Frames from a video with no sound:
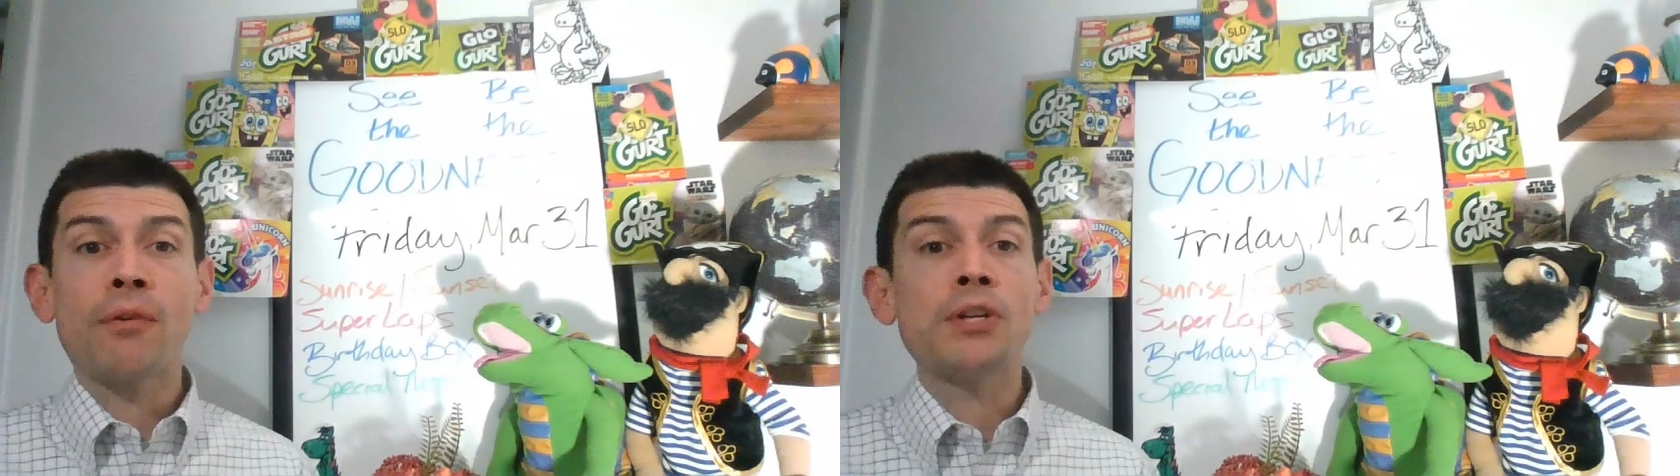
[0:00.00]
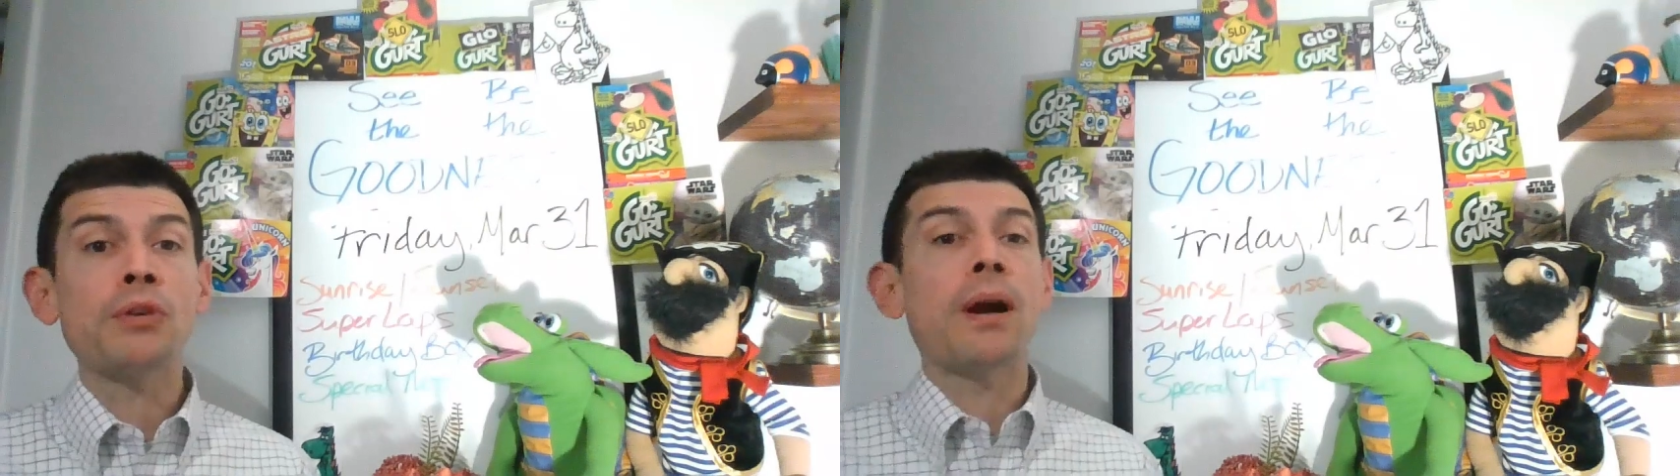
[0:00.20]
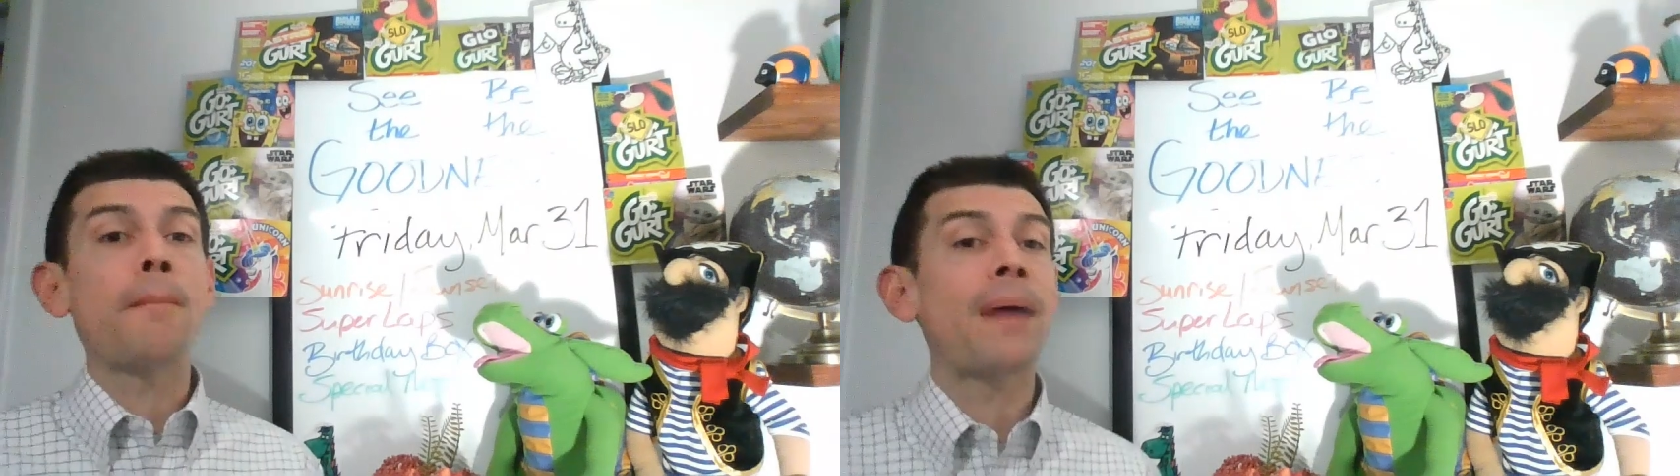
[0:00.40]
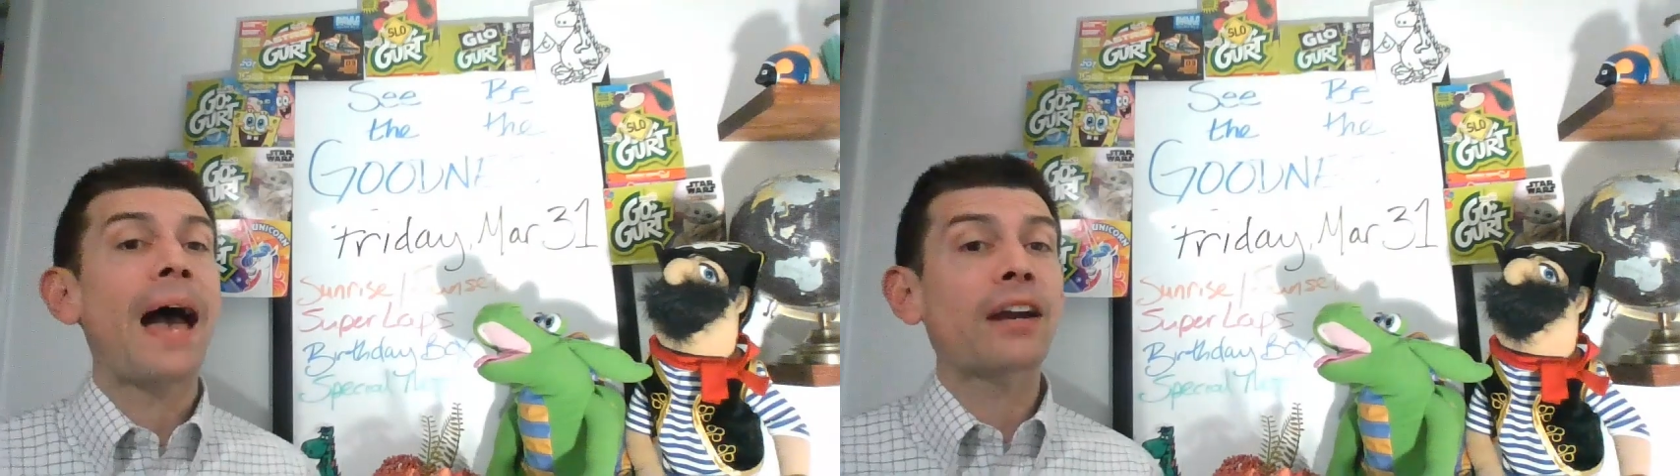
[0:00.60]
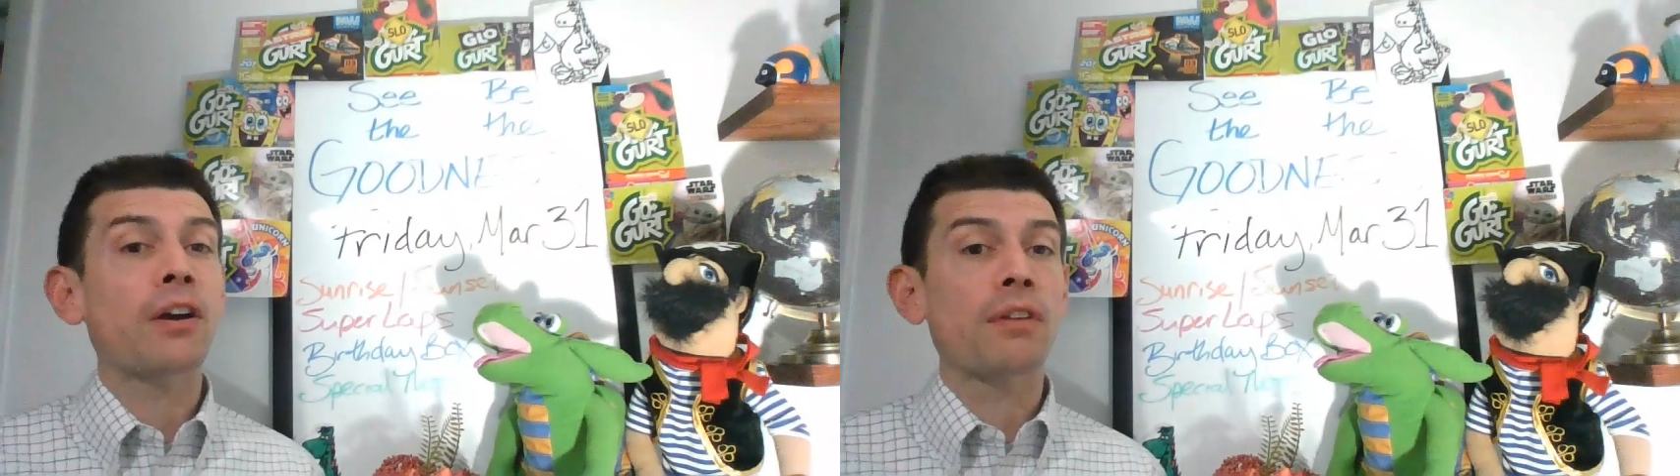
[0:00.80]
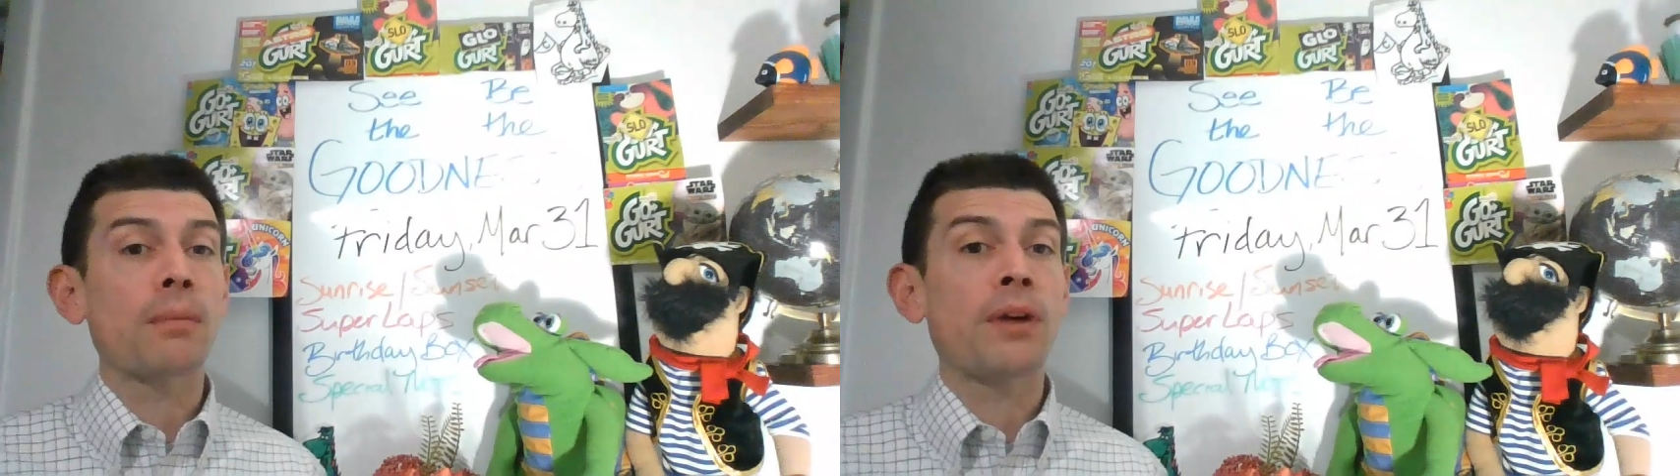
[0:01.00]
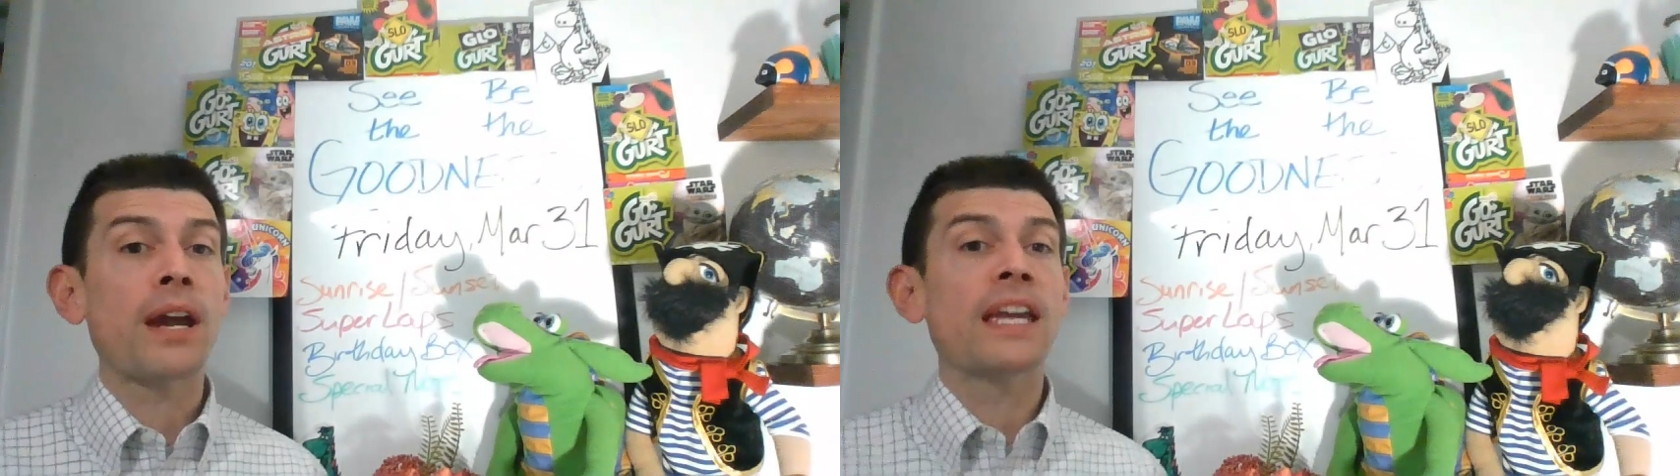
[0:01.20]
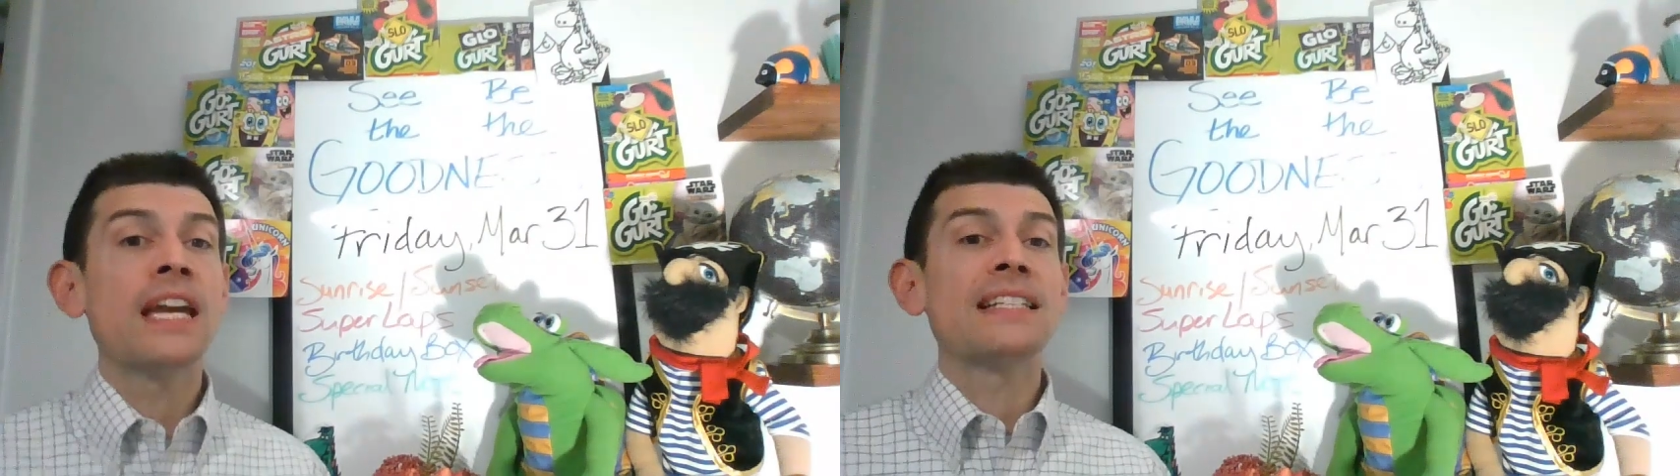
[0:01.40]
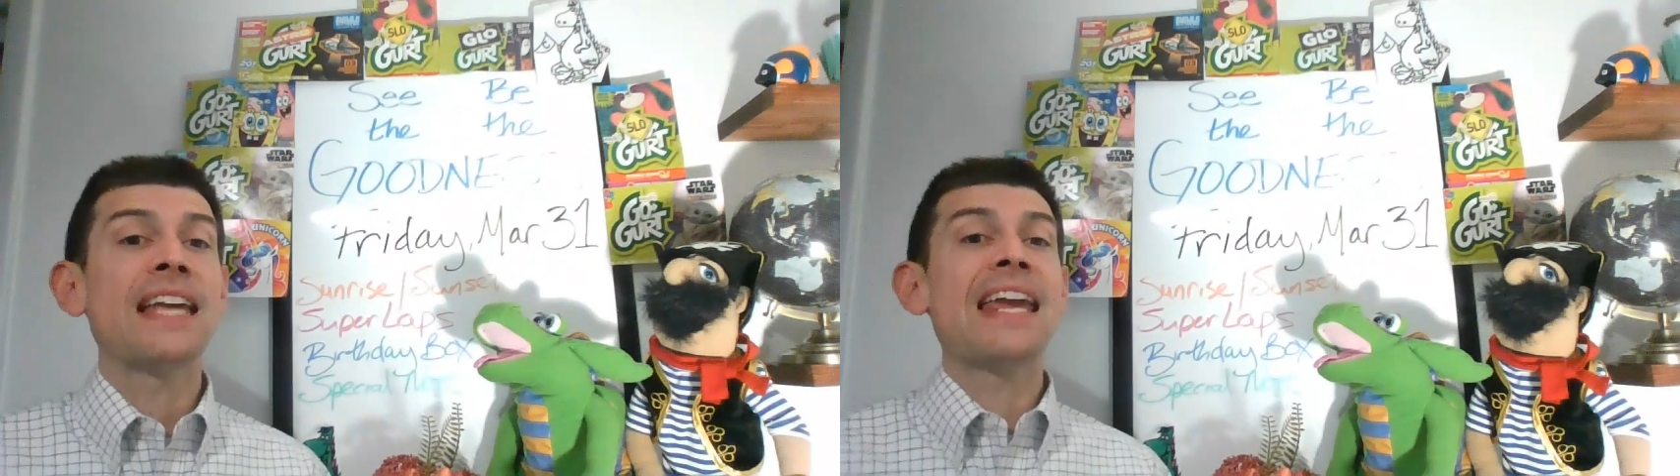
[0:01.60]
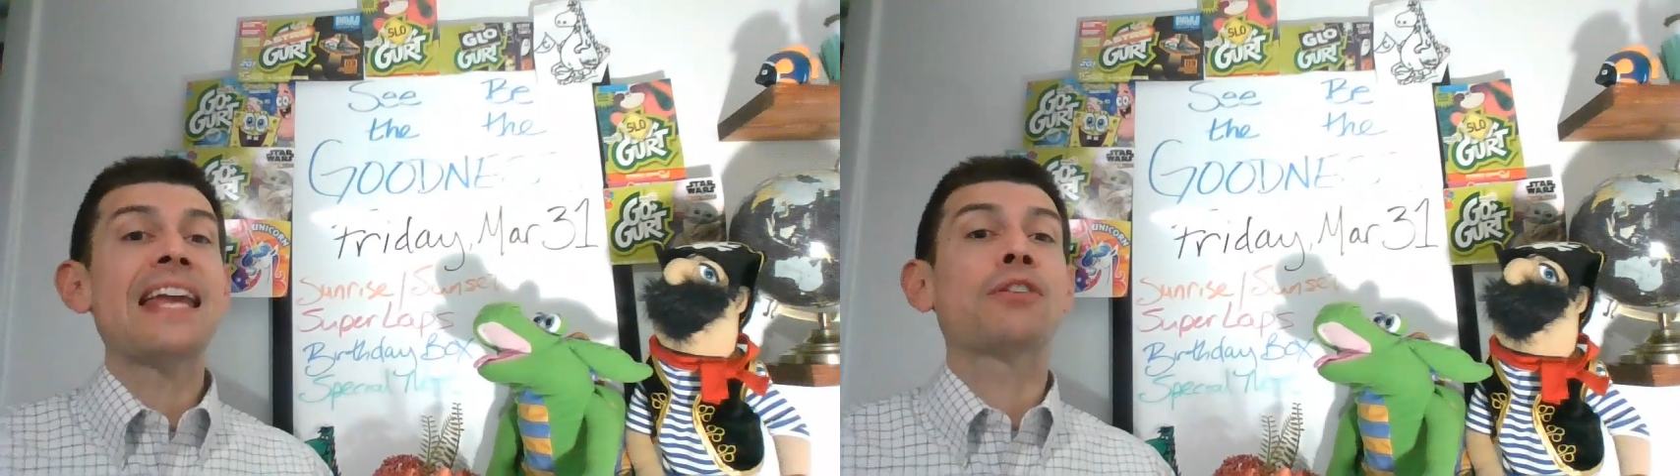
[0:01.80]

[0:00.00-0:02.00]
for when you come back over the break to